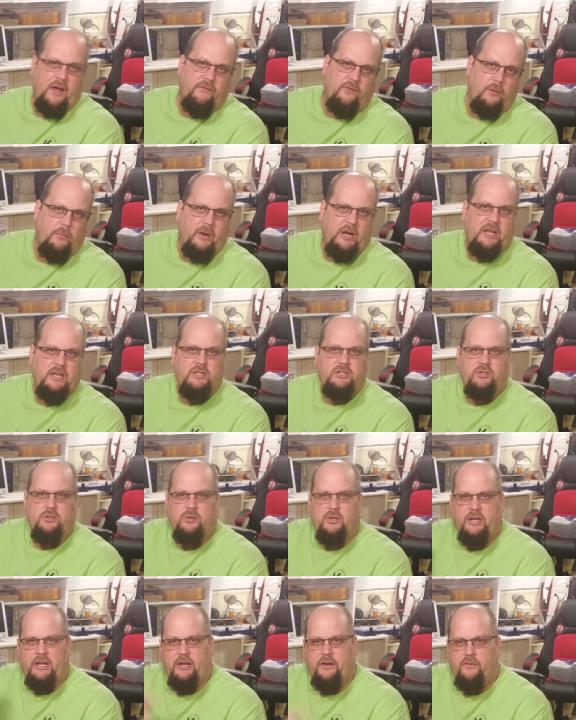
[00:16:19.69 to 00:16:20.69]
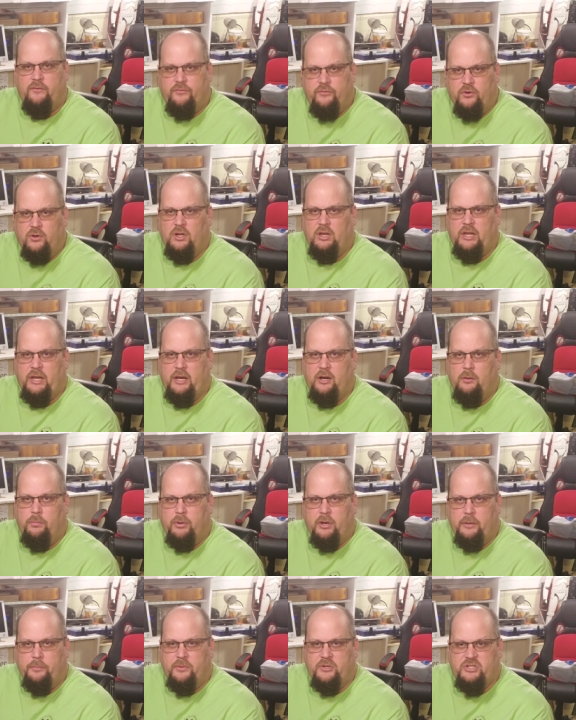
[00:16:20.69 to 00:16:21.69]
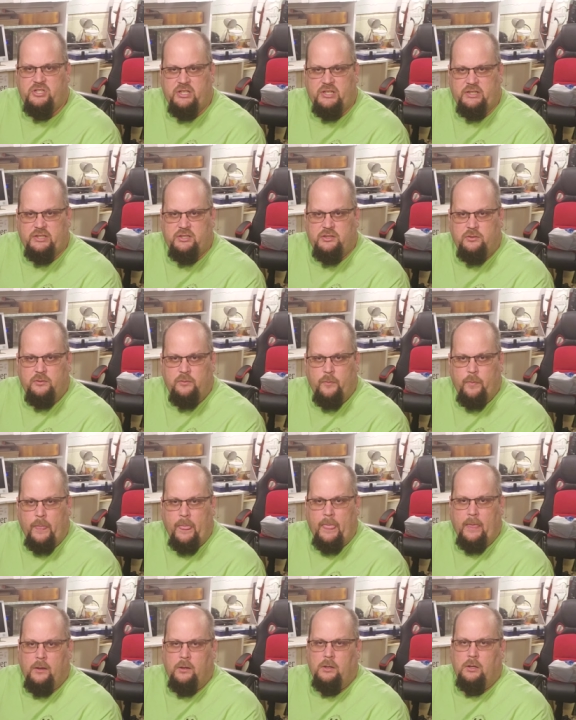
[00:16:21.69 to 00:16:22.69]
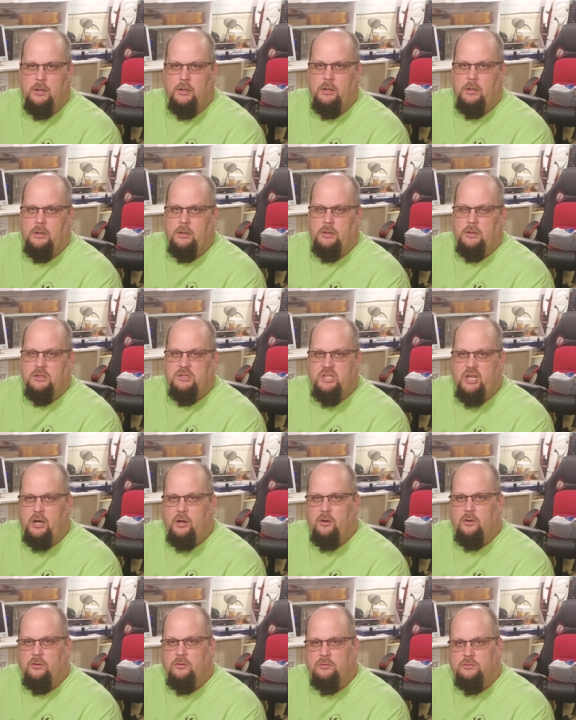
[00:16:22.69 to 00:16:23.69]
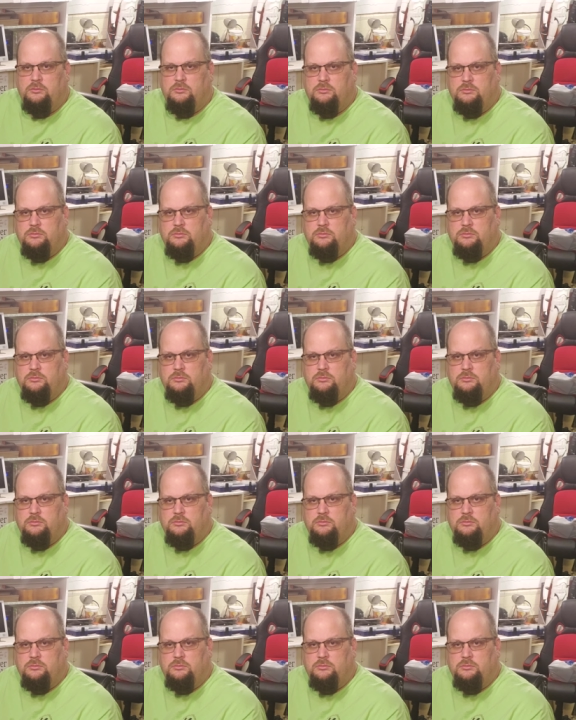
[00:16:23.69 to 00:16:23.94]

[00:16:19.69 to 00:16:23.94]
everybody's doing it for illegal purposes. So,